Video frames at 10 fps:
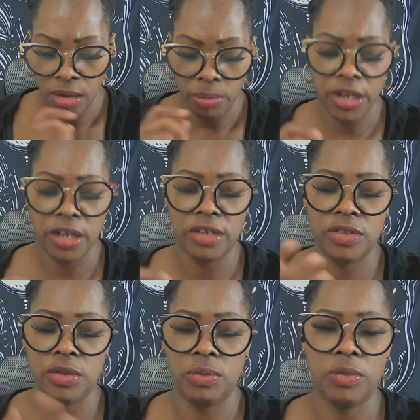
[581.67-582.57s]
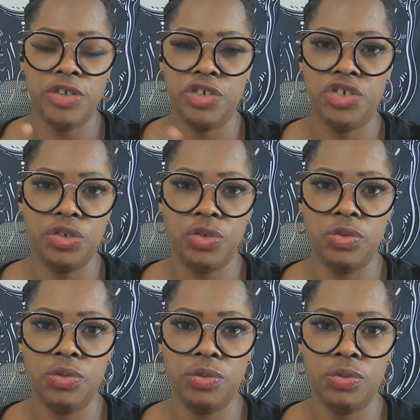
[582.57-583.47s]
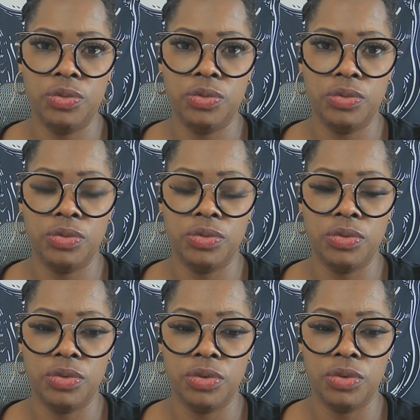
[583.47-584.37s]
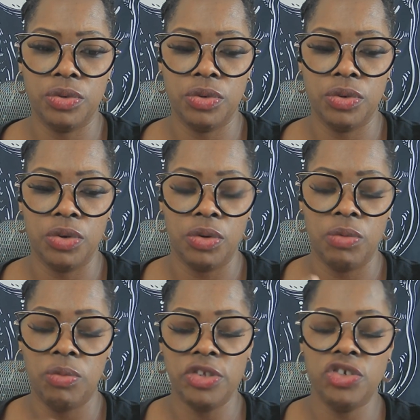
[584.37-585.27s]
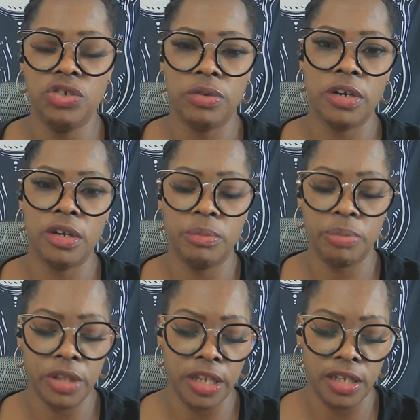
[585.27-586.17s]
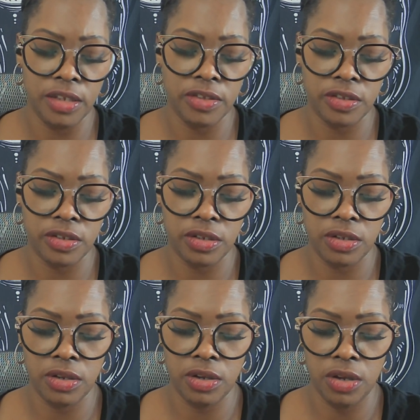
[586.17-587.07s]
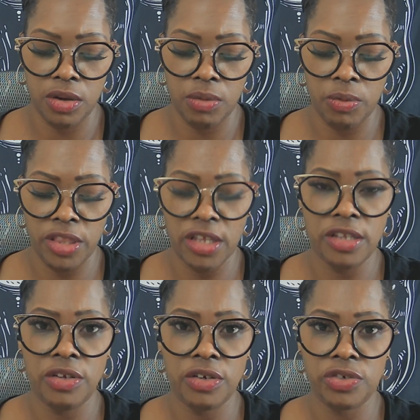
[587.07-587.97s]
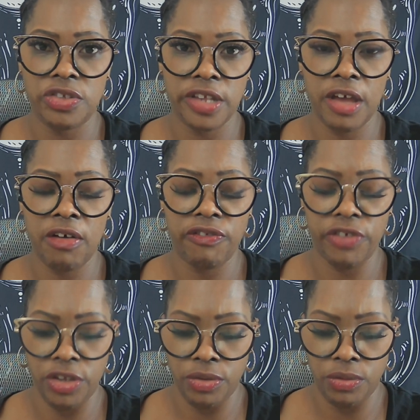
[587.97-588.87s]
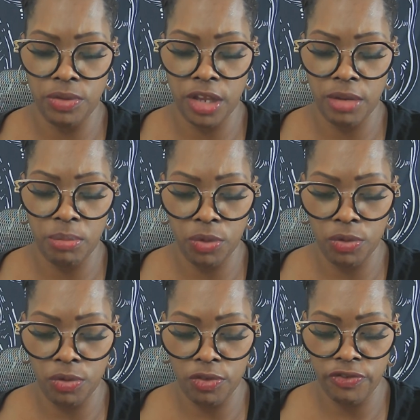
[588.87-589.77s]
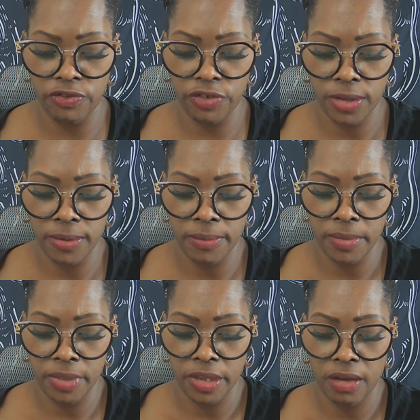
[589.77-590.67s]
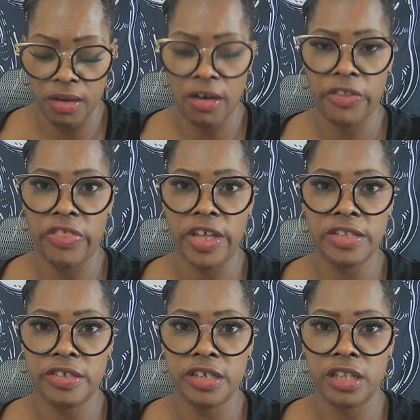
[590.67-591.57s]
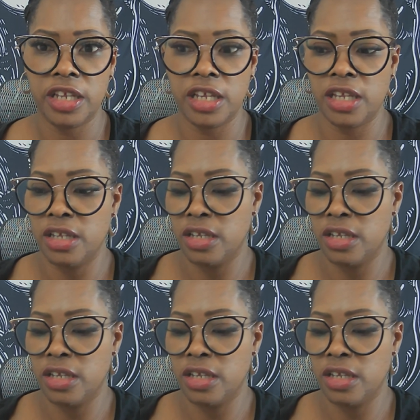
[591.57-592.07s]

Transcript: Because once you, once you are complete within yourself, you can move authentically